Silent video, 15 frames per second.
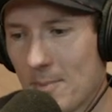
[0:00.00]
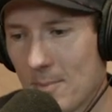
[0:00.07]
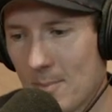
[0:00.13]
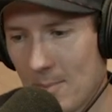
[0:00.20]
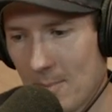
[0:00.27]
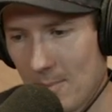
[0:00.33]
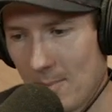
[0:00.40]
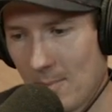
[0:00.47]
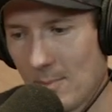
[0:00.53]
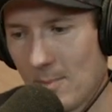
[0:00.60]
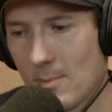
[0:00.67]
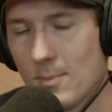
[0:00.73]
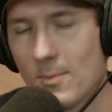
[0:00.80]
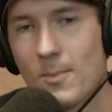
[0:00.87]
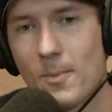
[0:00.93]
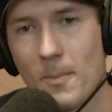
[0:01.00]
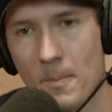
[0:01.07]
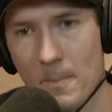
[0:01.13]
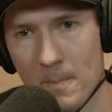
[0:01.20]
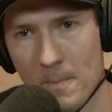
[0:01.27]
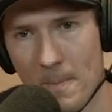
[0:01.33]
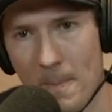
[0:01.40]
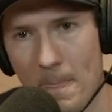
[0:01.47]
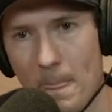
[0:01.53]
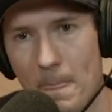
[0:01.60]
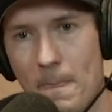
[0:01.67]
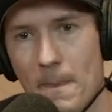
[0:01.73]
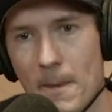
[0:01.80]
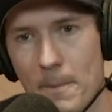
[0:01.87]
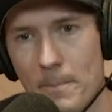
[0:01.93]
Meucci. Mm -hmm.
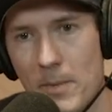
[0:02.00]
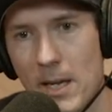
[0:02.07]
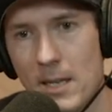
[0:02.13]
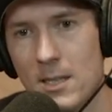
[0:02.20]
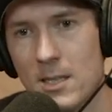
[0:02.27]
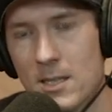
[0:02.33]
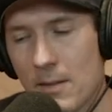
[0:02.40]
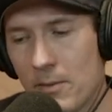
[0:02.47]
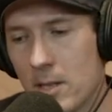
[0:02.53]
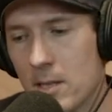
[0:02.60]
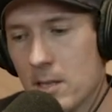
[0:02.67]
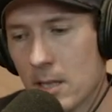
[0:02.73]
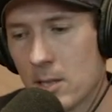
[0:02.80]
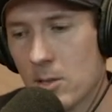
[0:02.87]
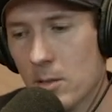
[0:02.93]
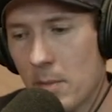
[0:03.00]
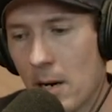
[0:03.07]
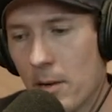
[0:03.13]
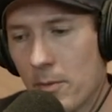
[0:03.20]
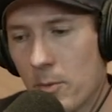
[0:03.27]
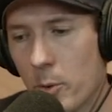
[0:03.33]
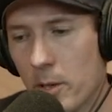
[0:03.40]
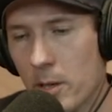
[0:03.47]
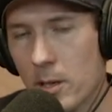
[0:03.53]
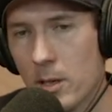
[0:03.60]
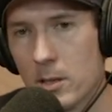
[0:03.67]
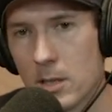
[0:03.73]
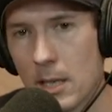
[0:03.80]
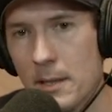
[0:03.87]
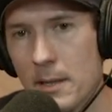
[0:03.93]
Yep, 1876, so about 40
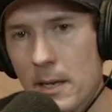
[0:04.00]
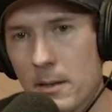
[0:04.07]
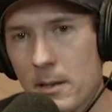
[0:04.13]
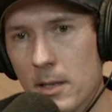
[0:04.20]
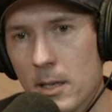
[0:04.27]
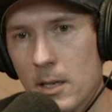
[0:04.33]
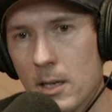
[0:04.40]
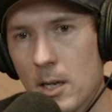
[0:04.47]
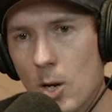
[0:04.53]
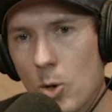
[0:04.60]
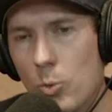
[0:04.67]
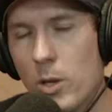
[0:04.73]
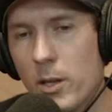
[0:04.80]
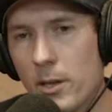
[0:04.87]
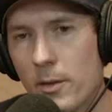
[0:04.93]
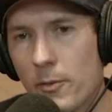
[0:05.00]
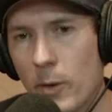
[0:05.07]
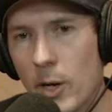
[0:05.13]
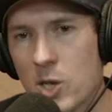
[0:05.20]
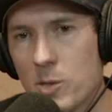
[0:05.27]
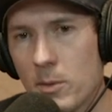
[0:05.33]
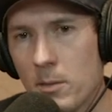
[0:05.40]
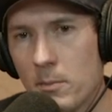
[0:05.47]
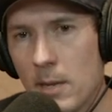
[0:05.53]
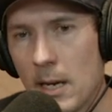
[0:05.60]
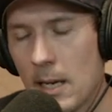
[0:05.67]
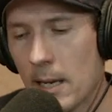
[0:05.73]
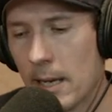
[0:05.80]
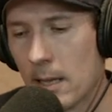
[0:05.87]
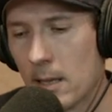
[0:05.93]
years. And then the really the Frenchman
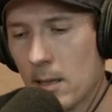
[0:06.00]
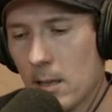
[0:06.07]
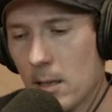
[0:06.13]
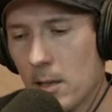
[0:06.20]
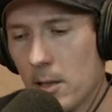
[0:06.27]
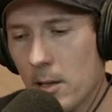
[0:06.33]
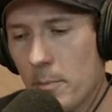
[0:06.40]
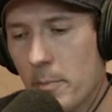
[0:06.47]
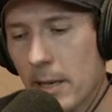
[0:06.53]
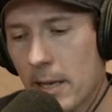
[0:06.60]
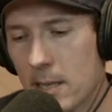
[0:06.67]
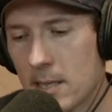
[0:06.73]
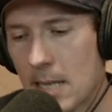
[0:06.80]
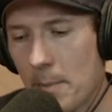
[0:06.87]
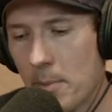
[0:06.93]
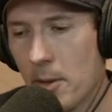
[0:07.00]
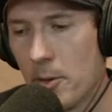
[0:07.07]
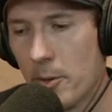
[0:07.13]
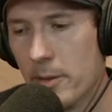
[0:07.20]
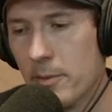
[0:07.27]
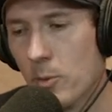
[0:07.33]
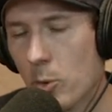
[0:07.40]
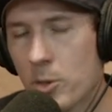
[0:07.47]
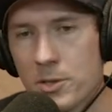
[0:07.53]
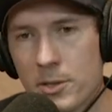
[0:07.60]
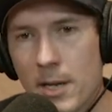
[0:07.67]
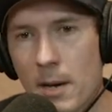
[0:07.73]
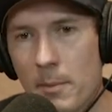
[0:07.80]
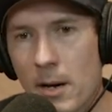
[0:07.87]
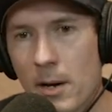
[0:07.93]
made like the biggest step in 34. So
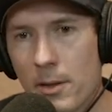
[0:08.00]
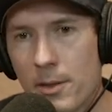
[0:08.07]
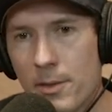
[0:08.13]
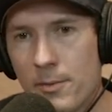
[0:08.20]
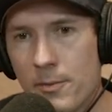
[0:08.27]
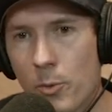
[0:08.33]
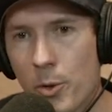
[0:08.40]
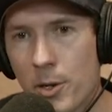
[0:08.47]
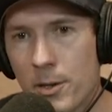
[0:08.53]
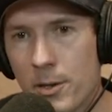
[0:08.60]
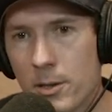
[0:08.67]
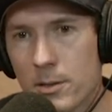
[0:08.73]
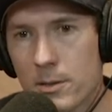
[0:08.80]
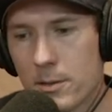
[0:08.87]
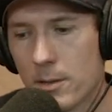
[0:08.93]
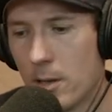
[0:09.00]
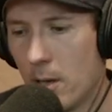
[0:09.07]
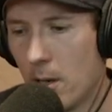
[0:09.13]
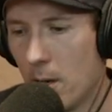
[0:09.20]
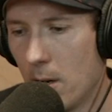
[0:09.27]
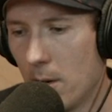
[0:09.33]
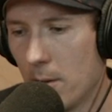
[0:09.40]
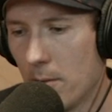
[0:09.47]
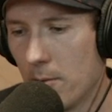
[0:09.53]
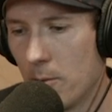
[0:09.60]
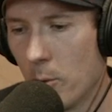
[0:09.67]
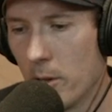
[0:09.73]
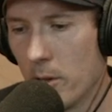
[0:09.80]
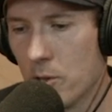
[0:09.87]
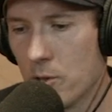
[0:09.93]
yeah, about 40 years,
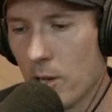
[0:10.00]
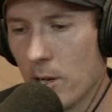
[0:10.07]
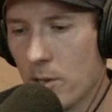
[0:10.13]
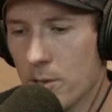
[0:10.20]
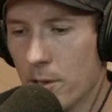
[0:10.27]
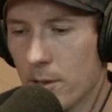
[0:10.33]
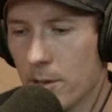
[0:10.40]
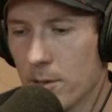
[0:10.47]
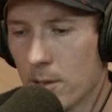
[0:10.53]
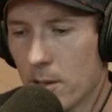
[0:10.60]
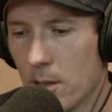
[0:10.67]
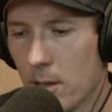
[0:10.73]
40 and change years.